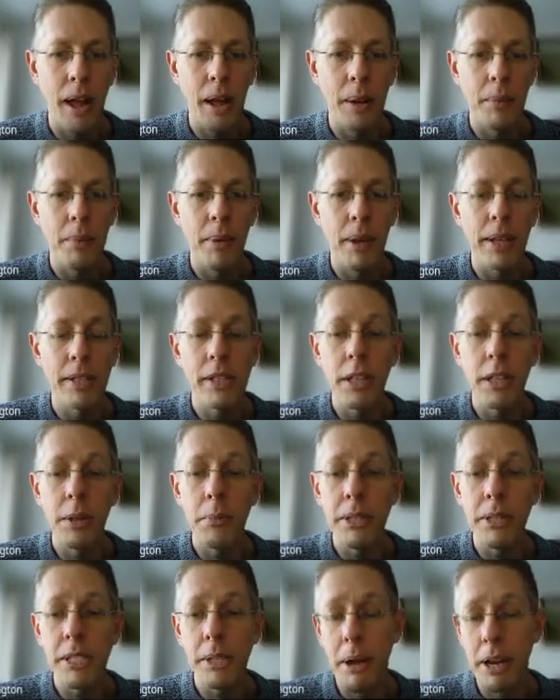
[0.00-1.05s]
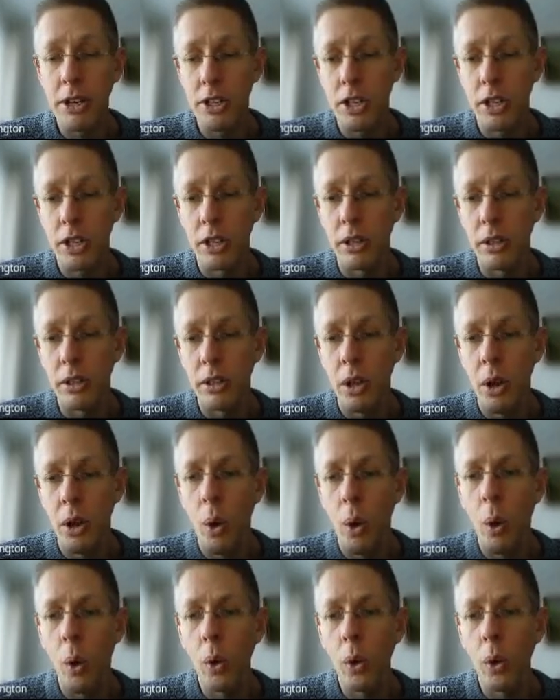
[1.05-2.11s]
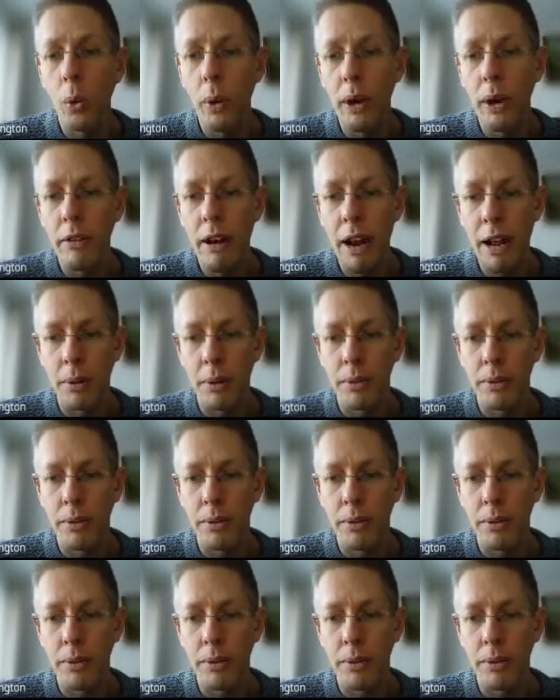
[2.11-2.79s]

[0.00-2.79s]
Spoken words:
It's going to be symmetrical all the way around,